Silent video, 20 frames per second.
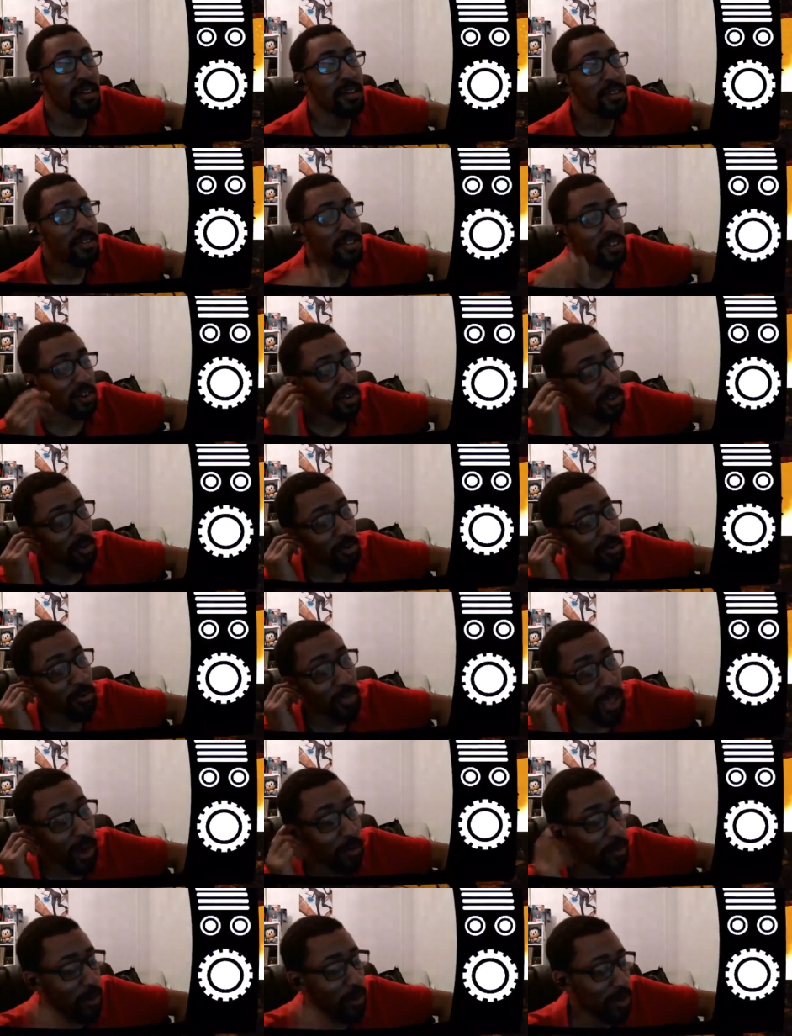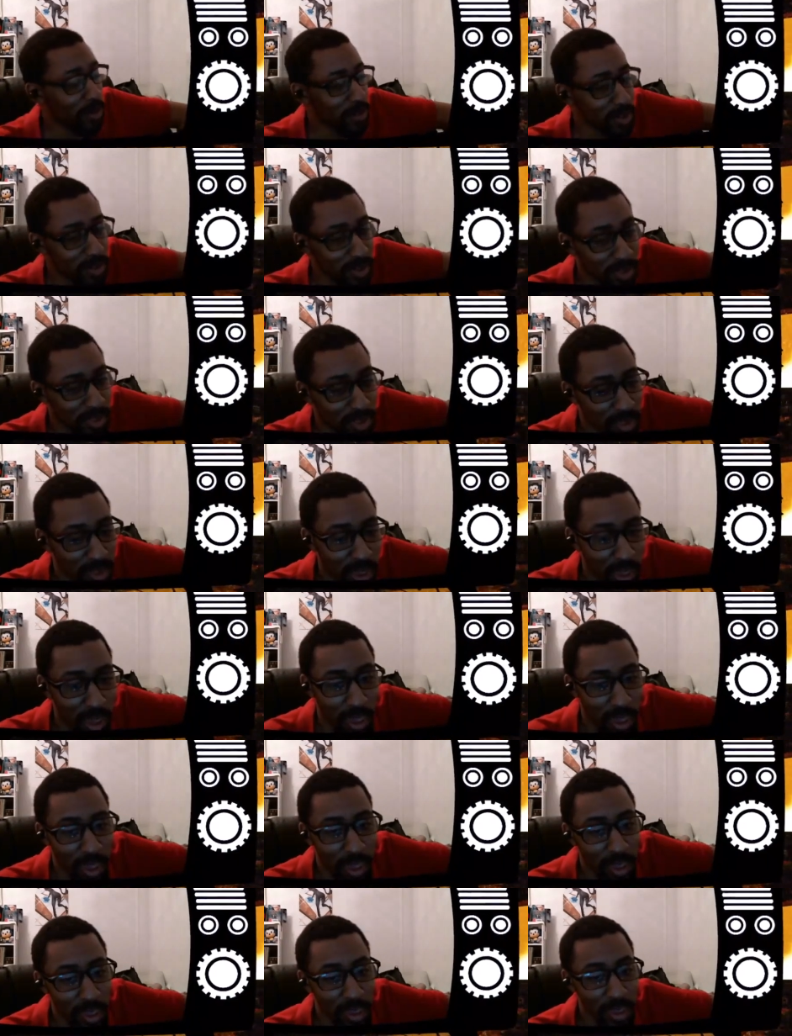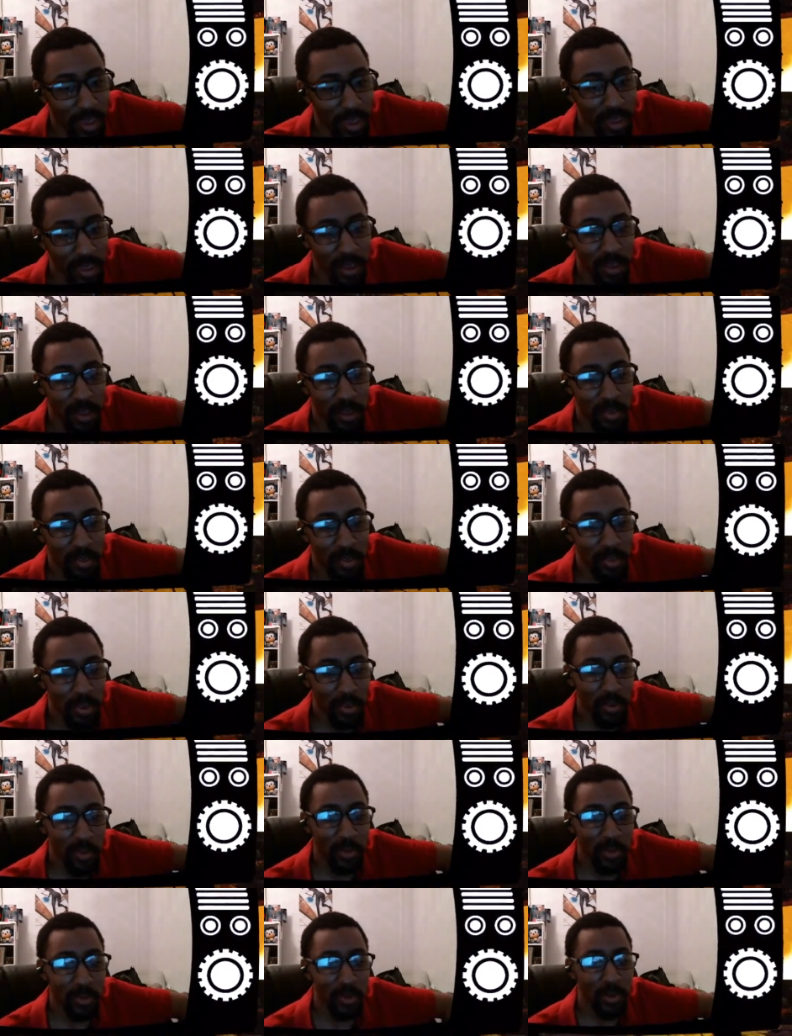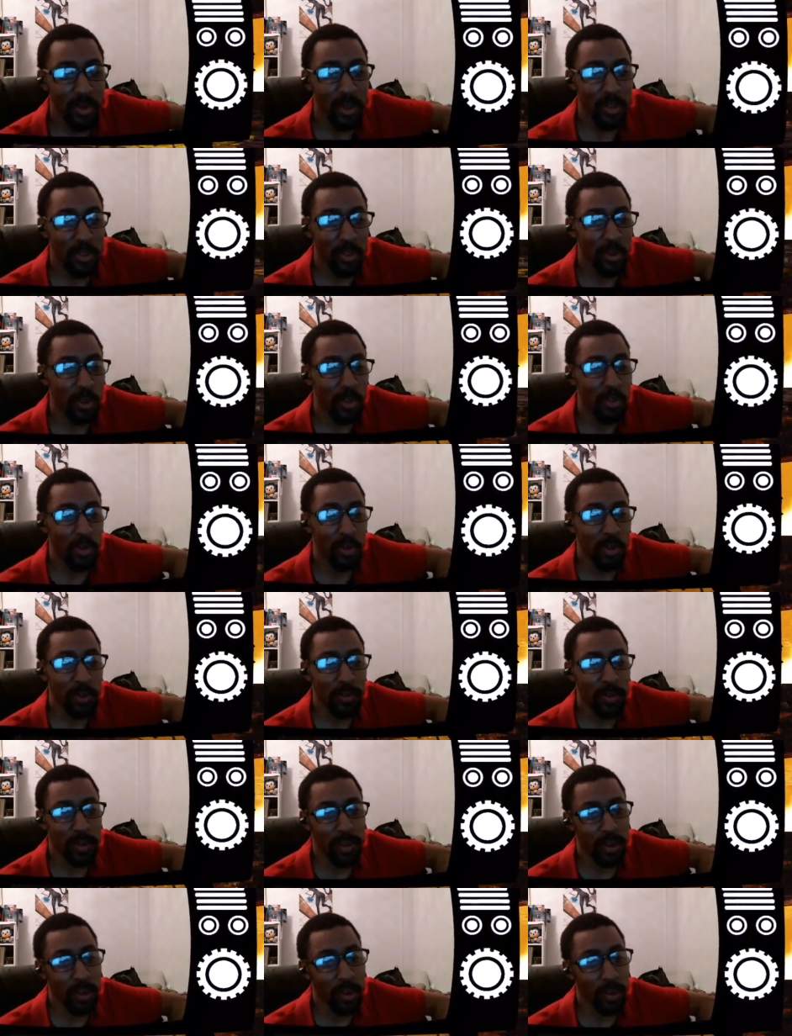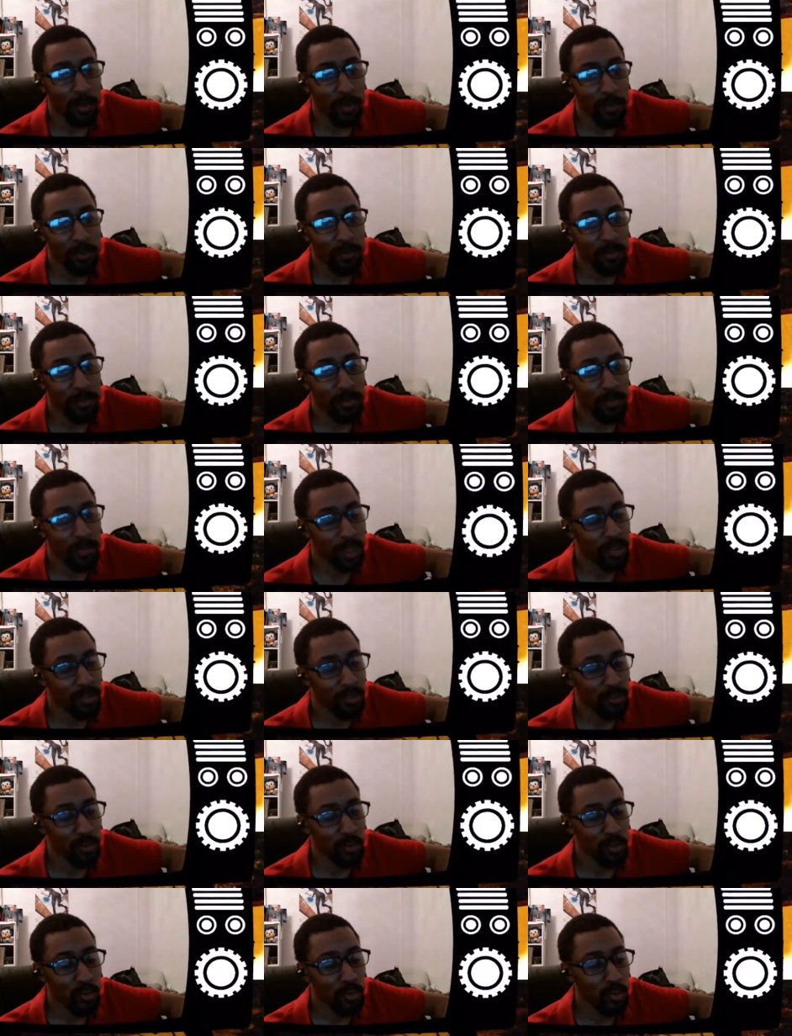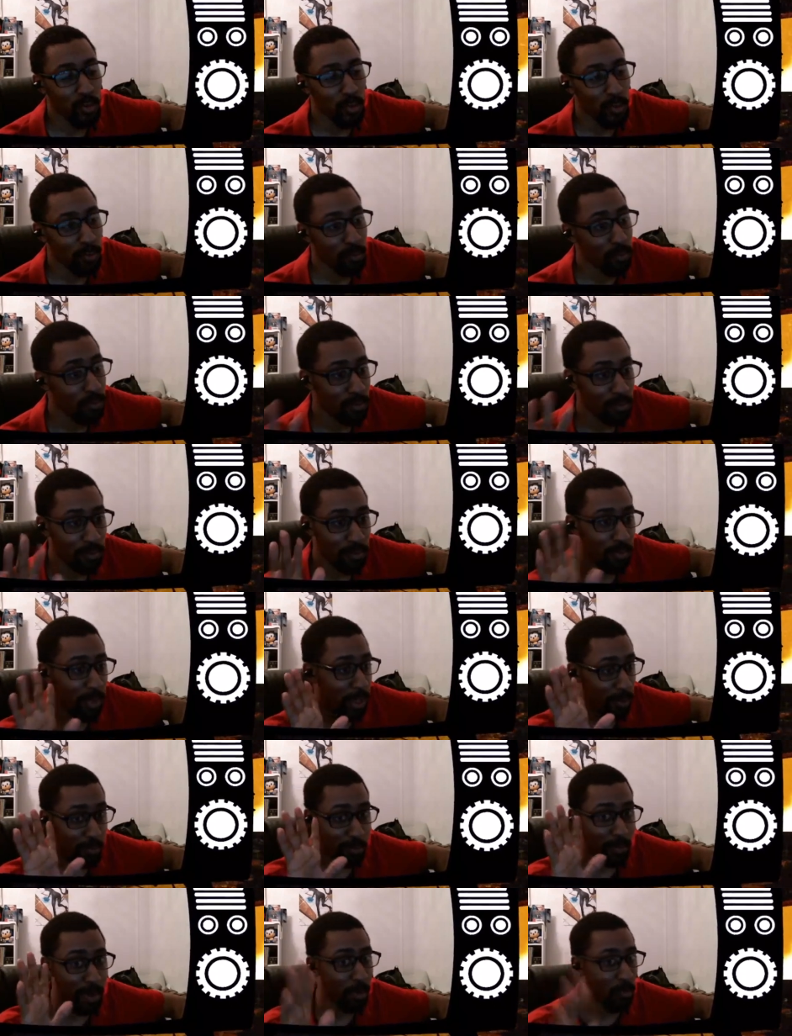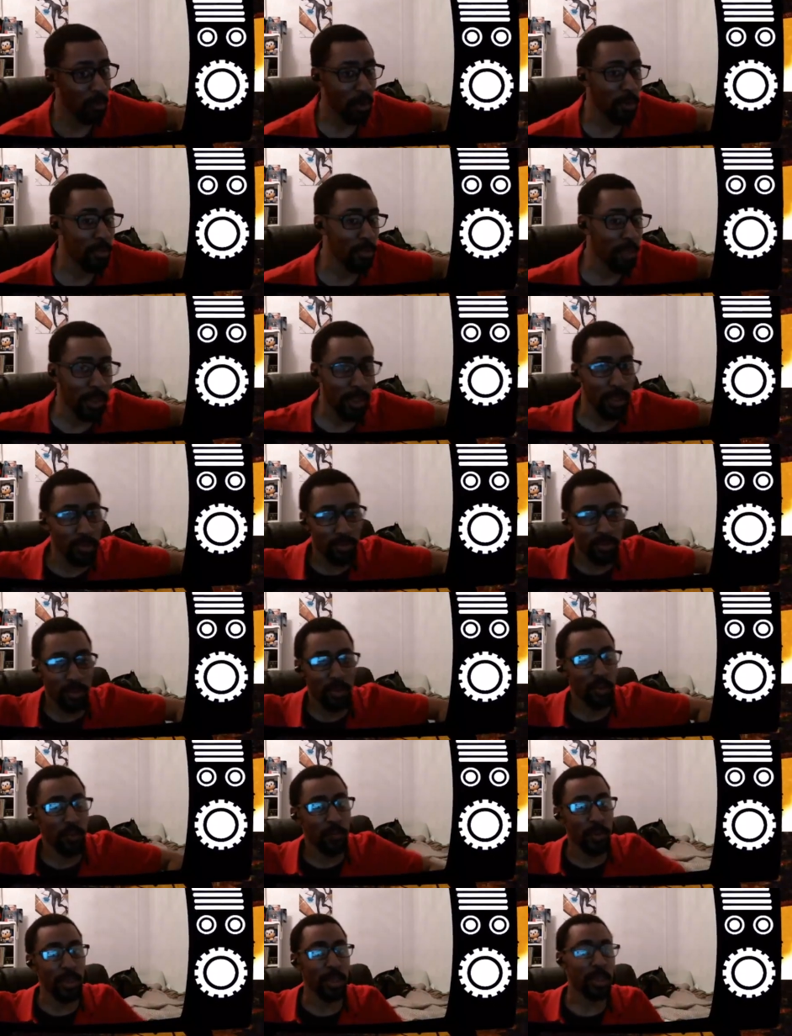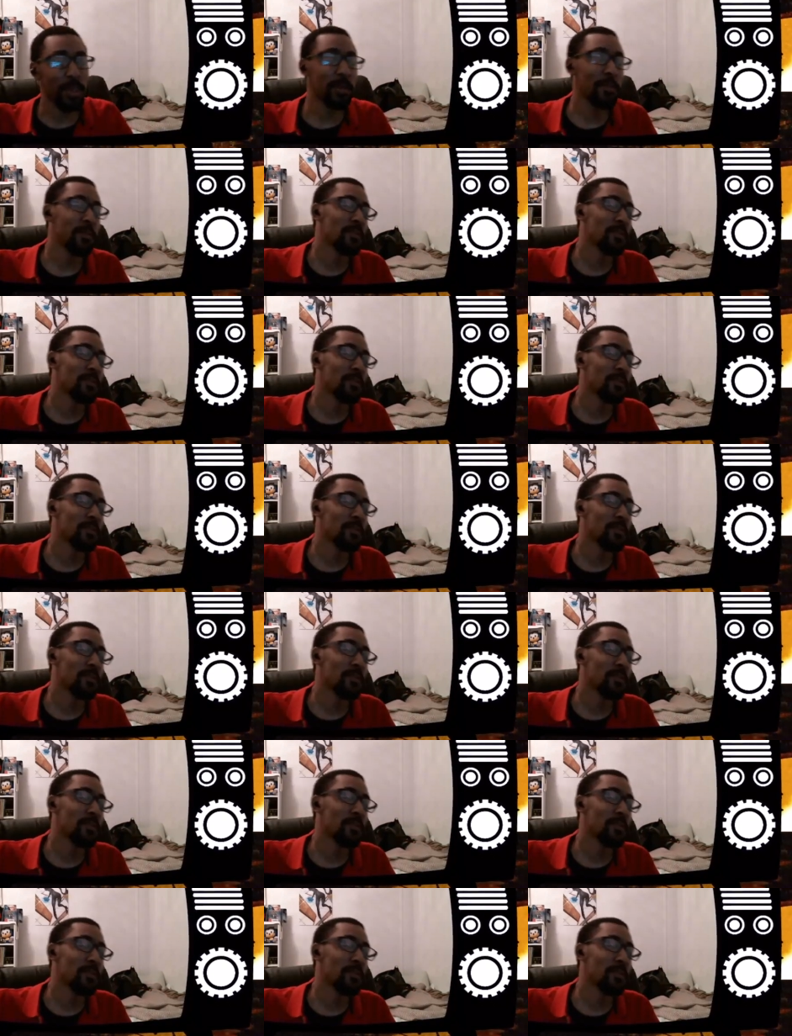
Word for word: So that was a little a little look uh, into like memory lane, so to speak,